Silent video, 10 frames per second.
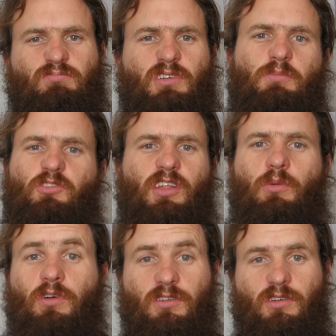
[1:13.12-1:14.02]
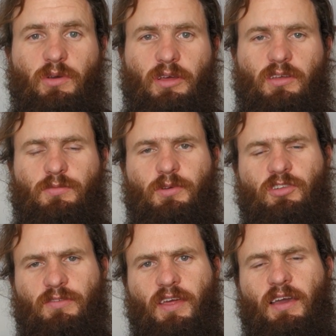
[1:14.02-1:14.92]
pretty much anyone can do it,
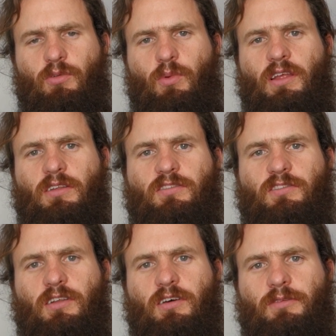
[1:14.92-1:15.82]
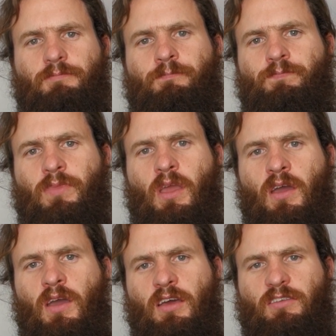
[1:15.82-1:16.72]
especially if they have a willingness to learn.
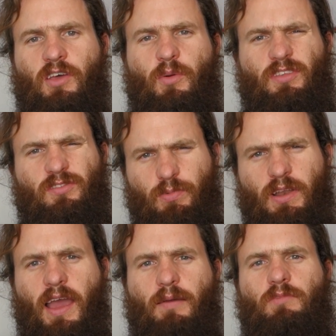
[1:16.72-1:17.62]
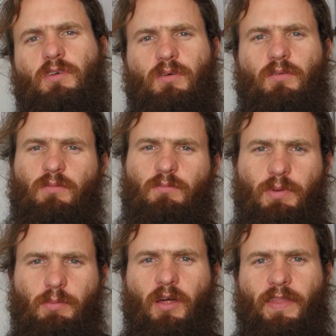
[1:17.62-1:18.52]
So it's really aimed at
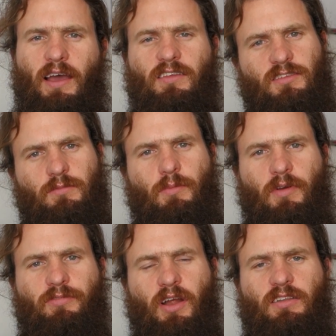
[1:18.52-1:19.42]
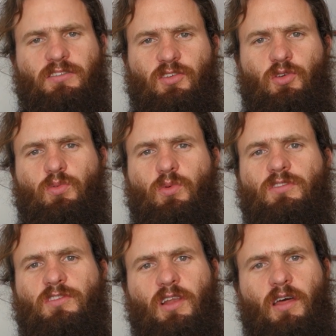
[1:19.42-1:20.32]
people like that, some of my friends who
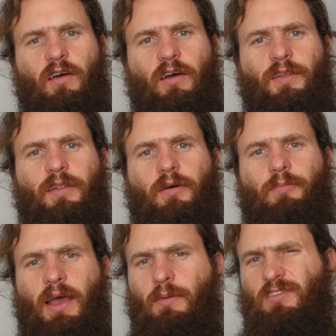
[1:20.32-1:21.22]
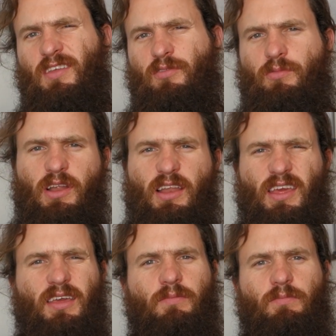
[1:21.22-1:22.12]
want to learn and perhaps never
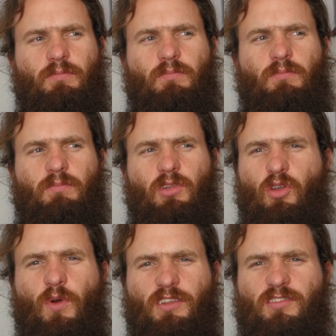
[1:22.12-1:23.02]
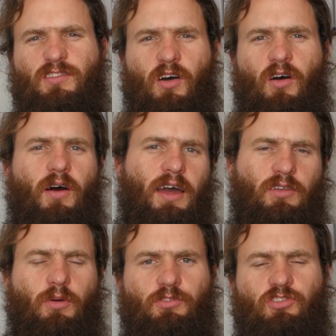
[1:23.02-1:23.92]
really don't know where to start or had an
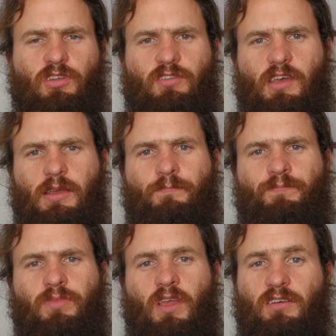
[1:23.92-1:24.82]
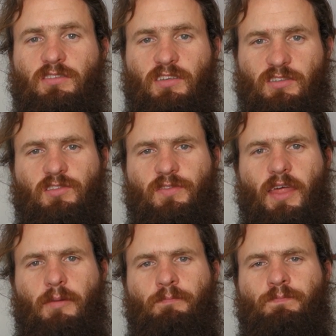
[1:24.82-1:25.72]
opportunity. So this is for
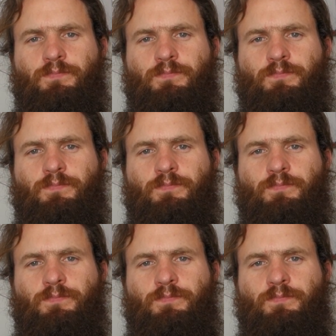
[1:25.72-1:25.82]
them.